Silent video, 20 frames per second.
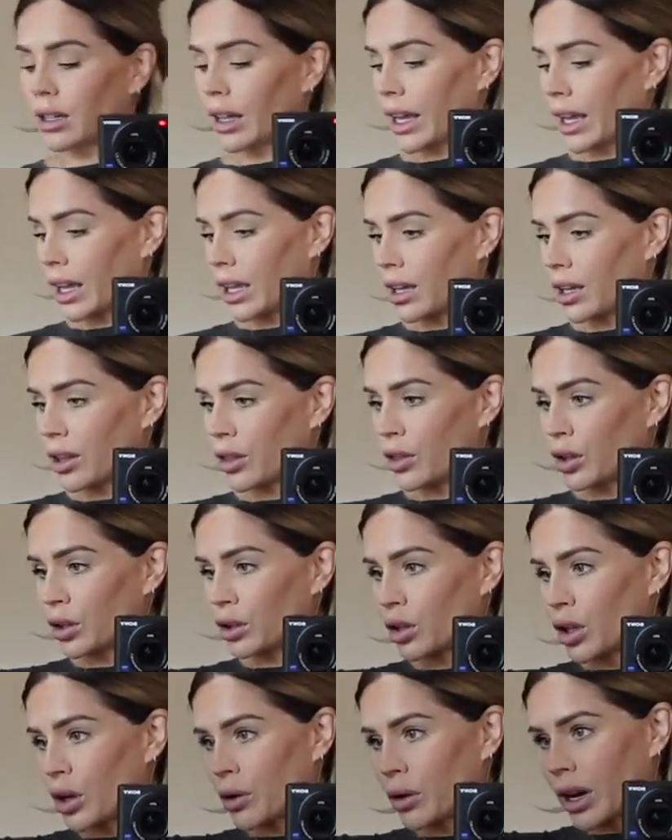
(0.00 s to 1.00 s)
like the
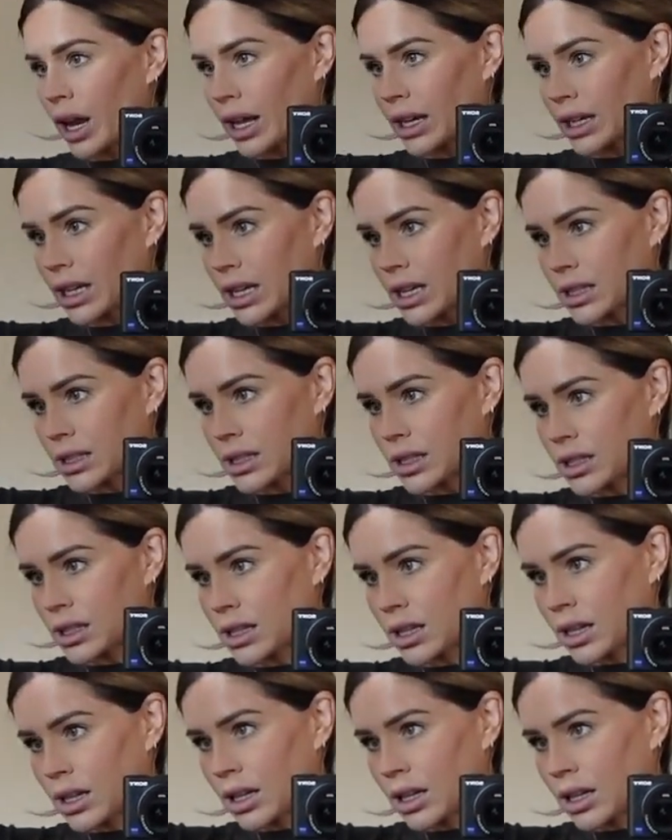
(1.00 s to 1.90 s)
low 90s